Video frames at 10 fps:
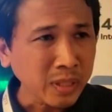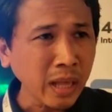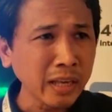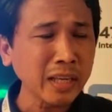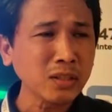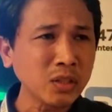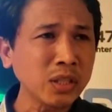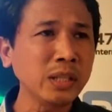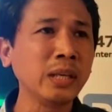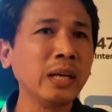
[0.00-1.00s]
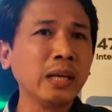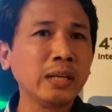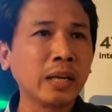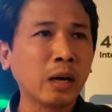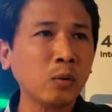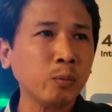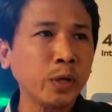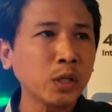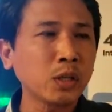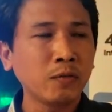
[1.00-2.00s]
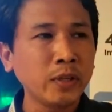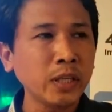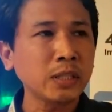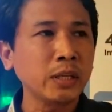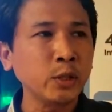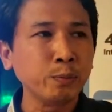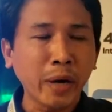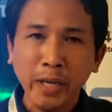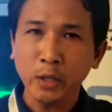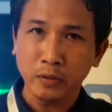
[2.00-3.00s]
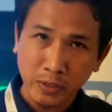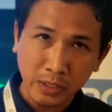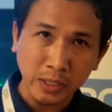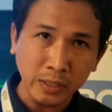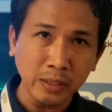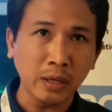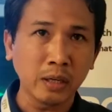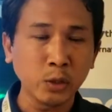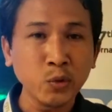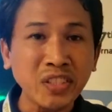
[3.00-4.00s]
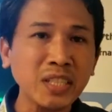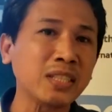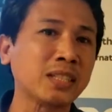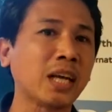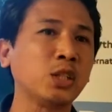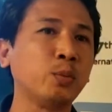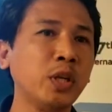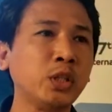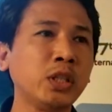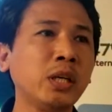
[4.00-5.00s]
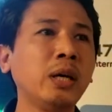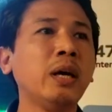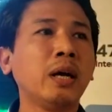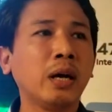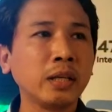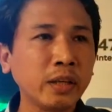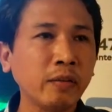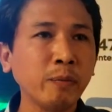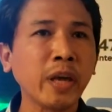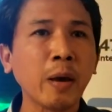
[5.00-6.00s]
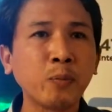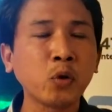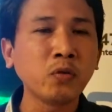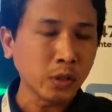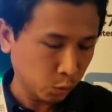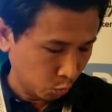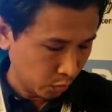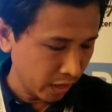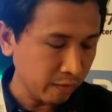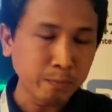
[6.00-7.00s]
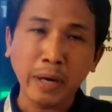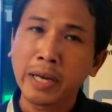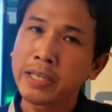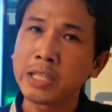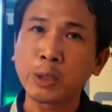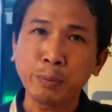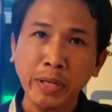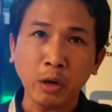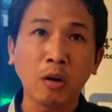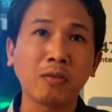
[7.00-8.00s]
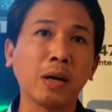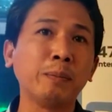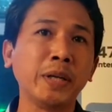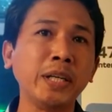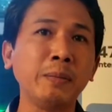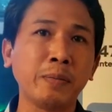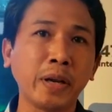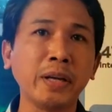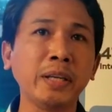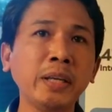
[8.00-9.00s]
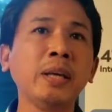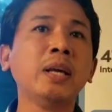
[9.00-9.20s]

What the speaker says: I can see now, because of this, my university, University of Science Malaysia, gave me approval to have my spin-off company, Brainy